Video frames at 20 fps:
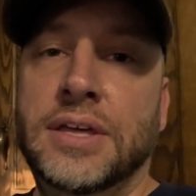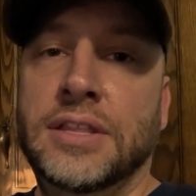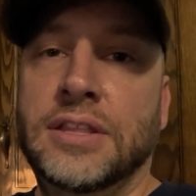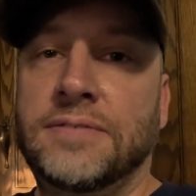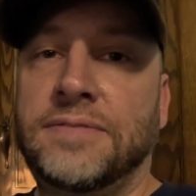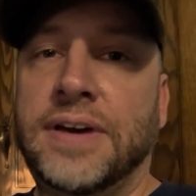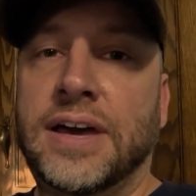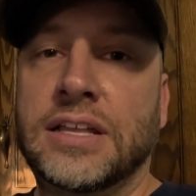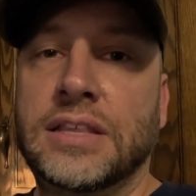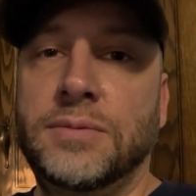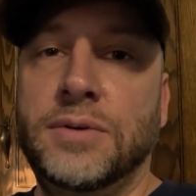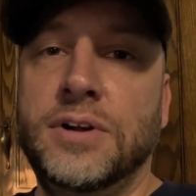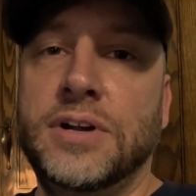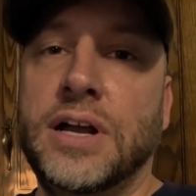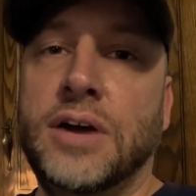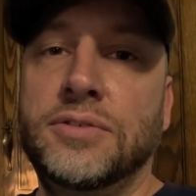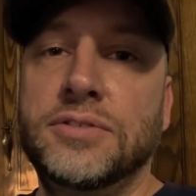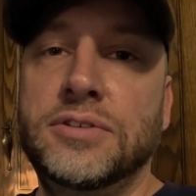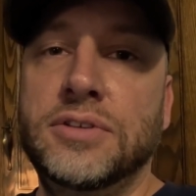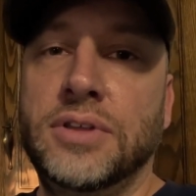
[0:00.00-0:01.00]
the fact that we were
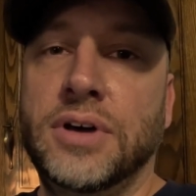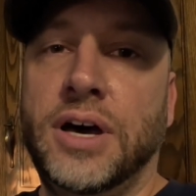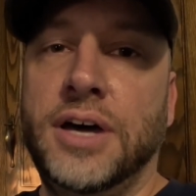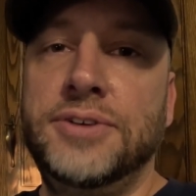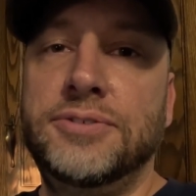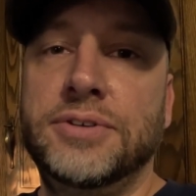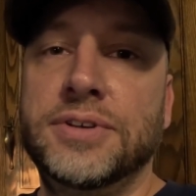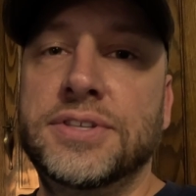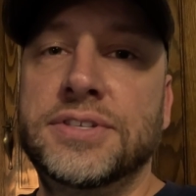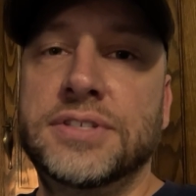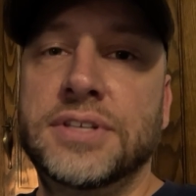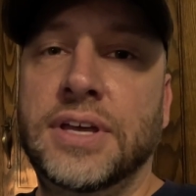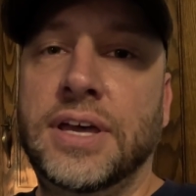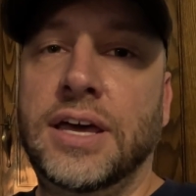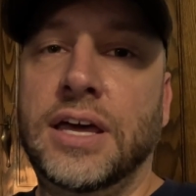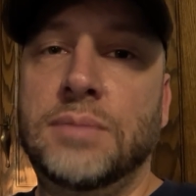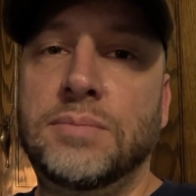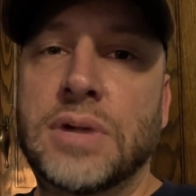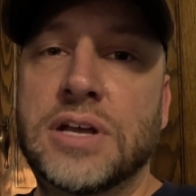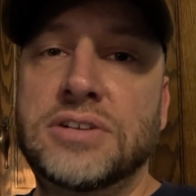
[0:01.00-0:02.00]
down to the hundredths
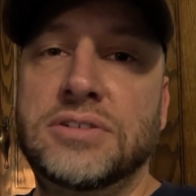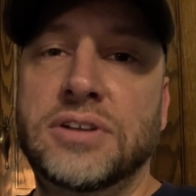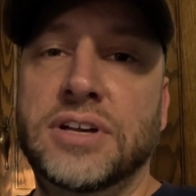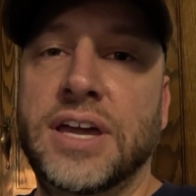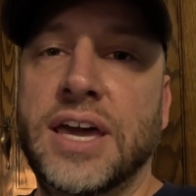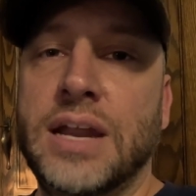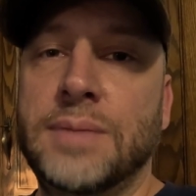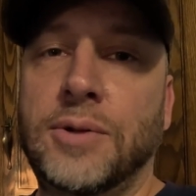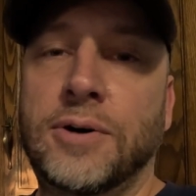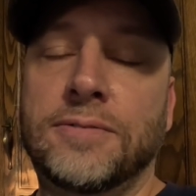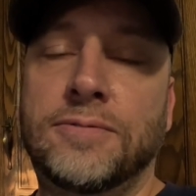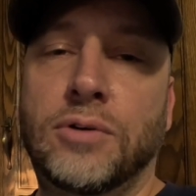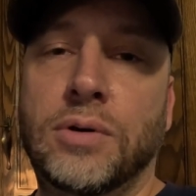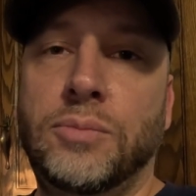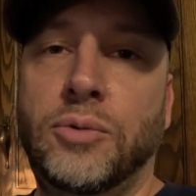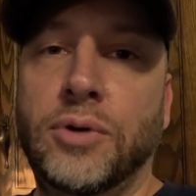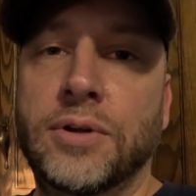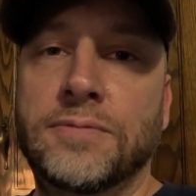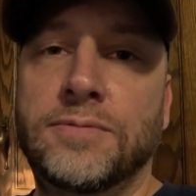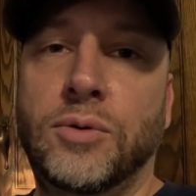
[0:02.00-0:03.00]
and measuring at about
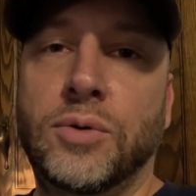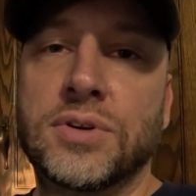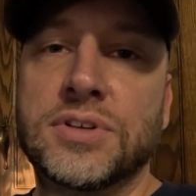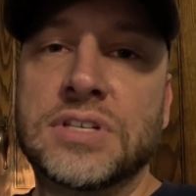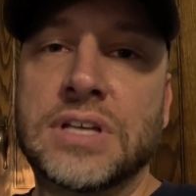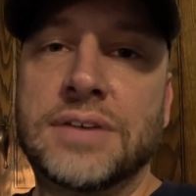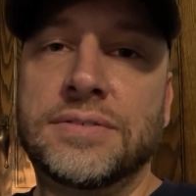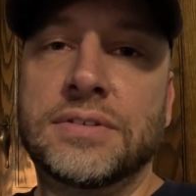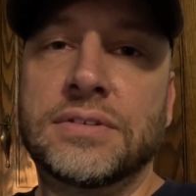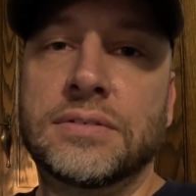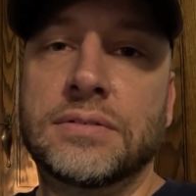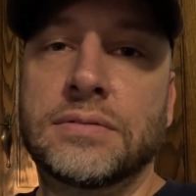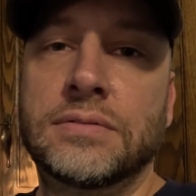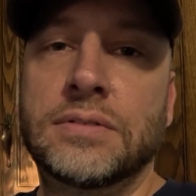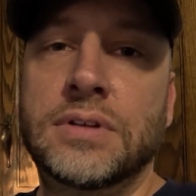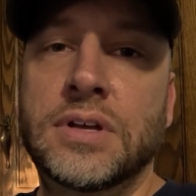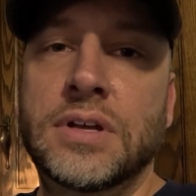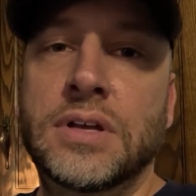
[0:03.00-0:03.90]
4.47